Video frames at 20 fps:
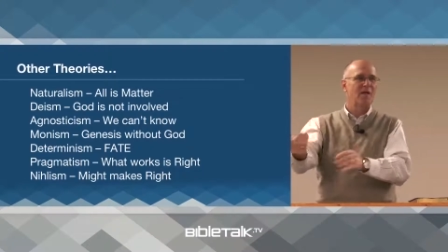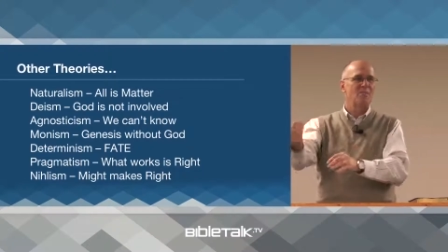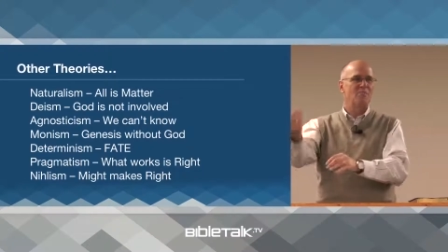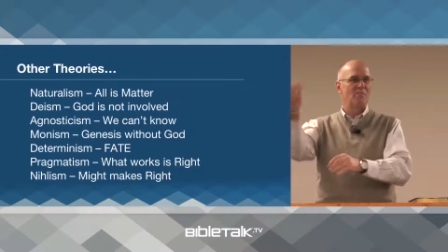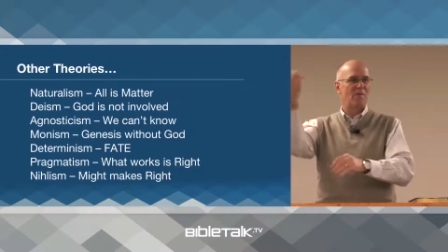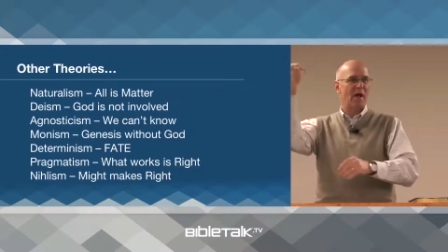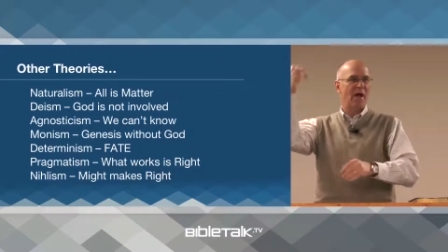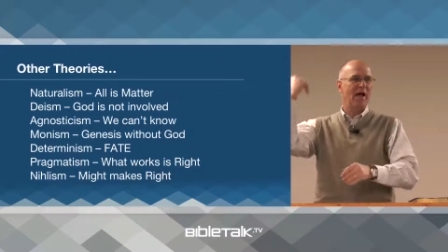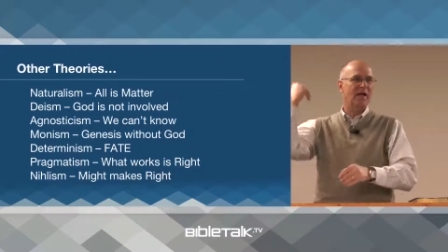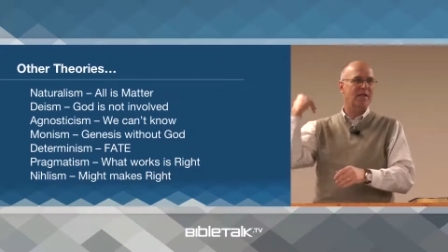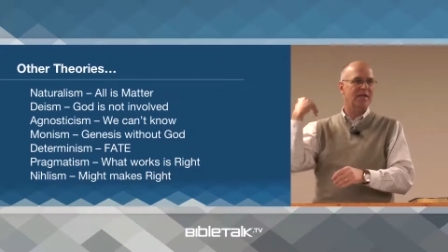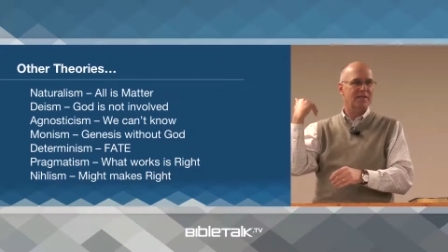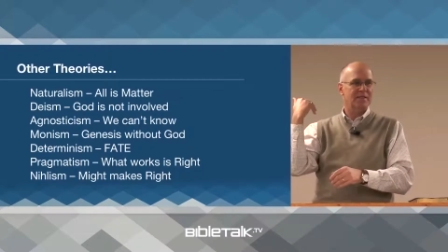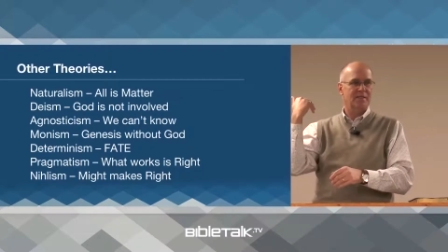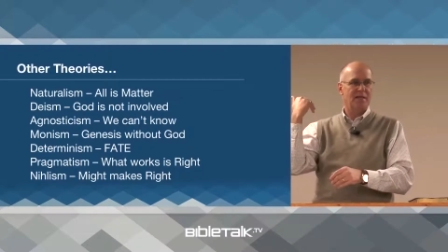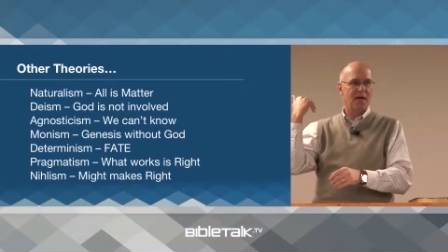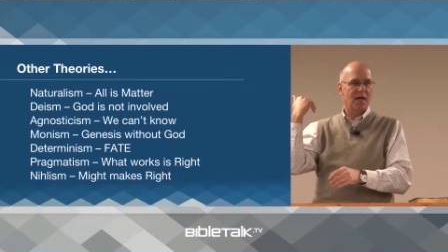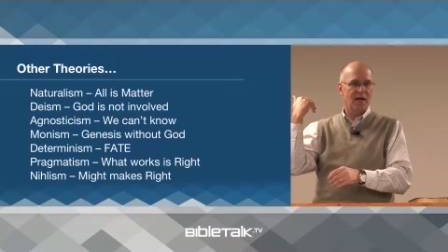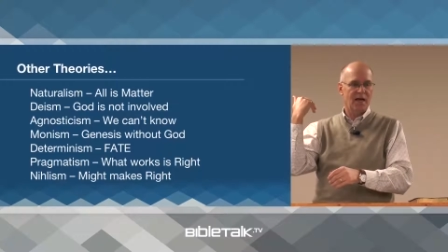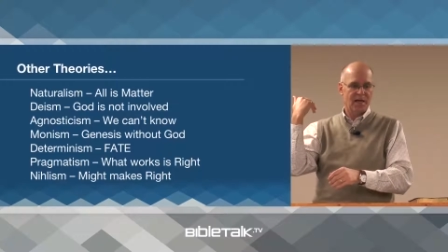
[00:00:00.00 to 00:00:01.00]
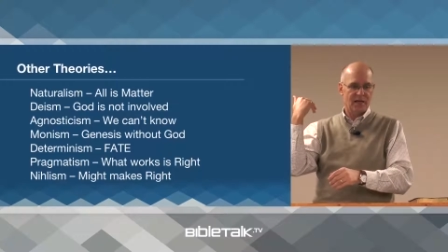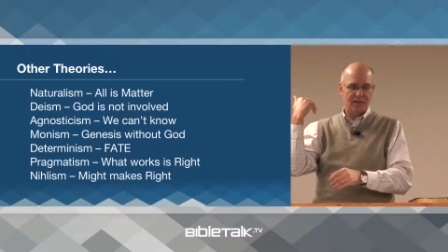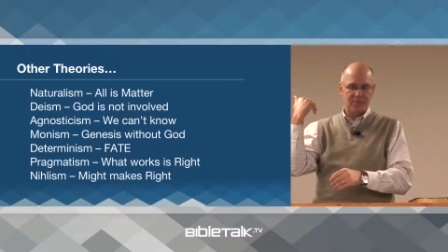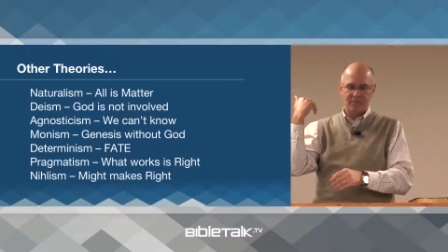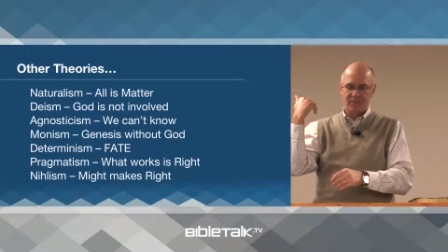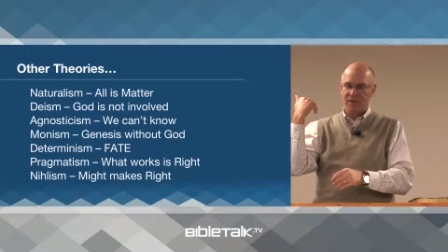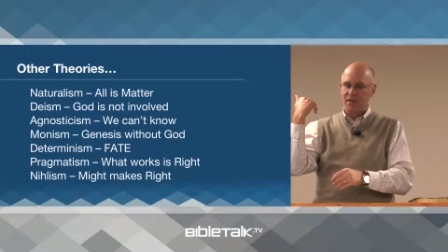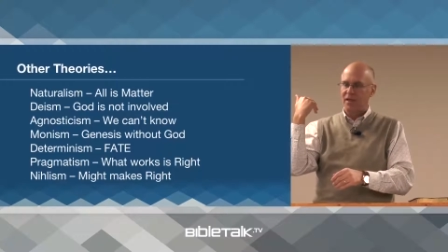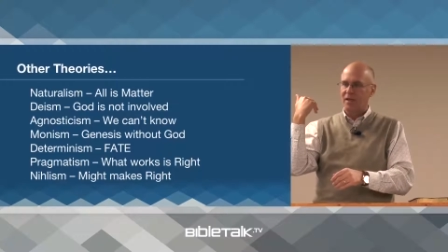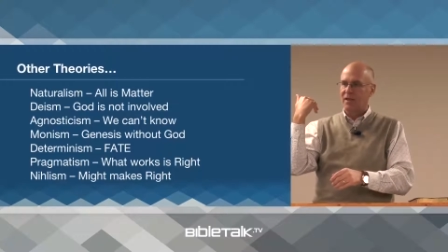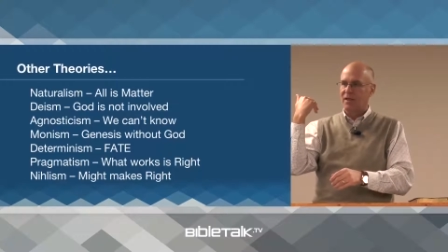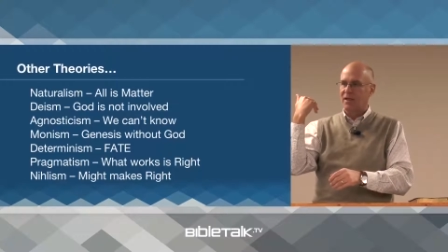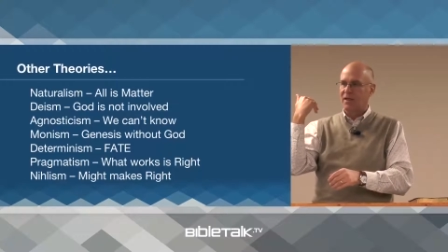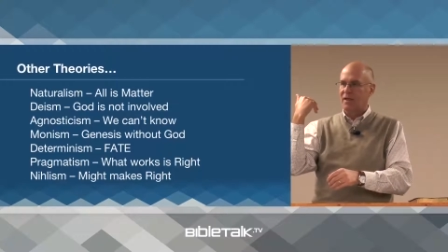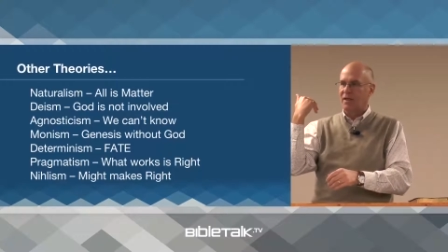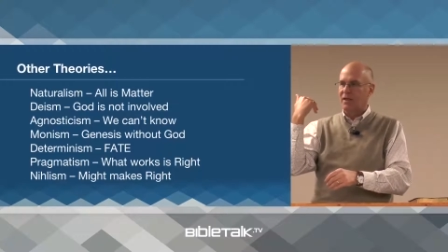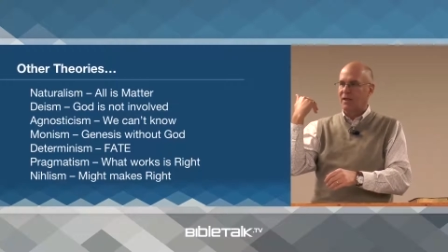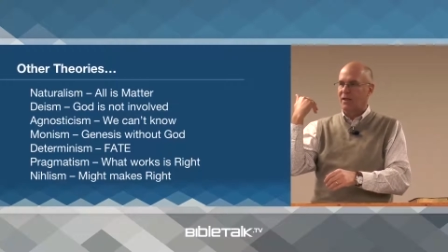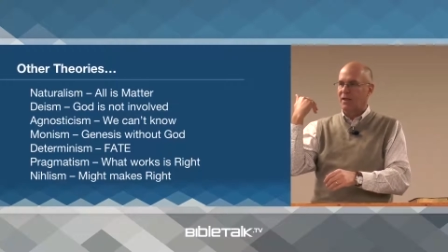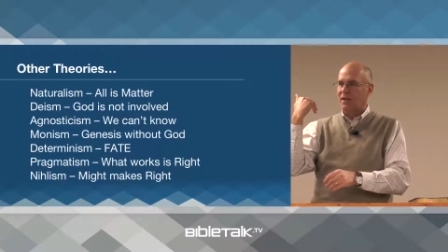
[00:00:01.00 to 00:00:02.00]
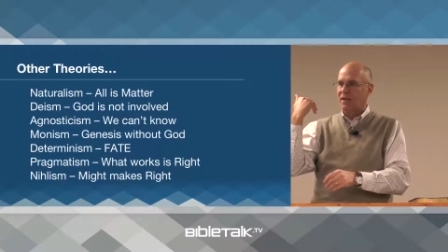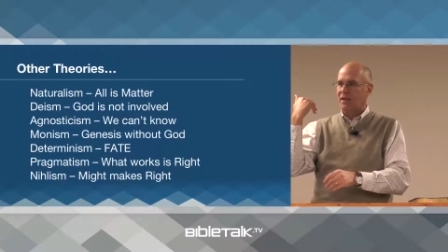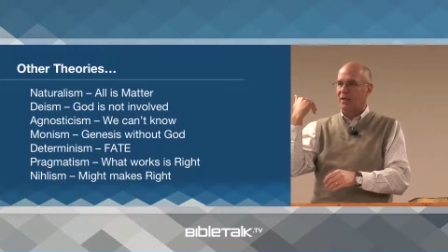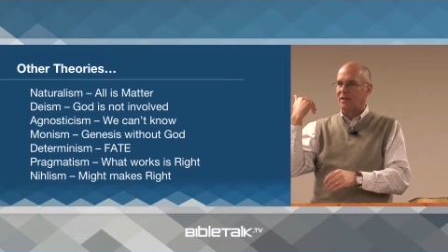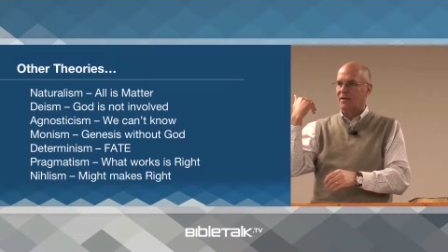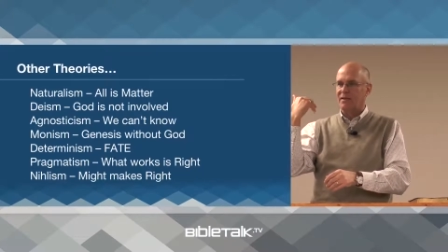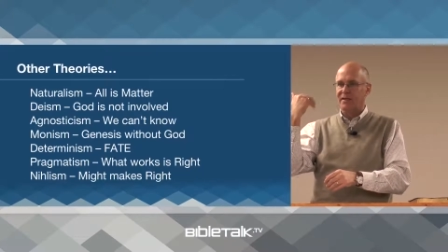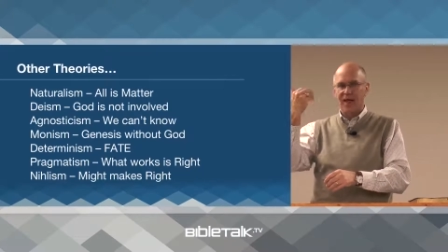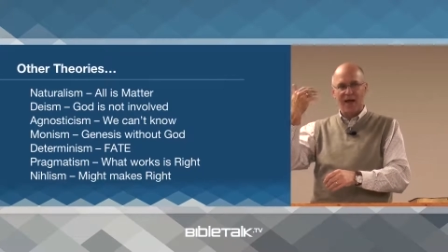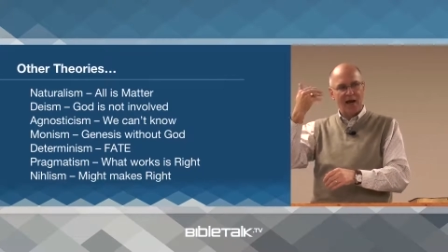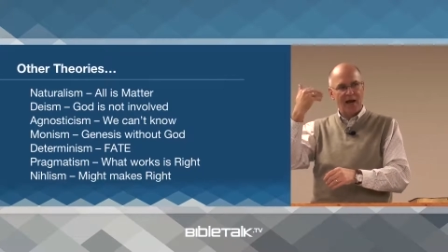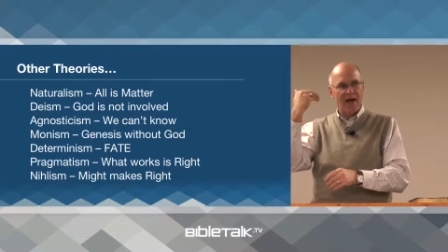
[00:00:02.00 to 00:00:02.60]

back in time, that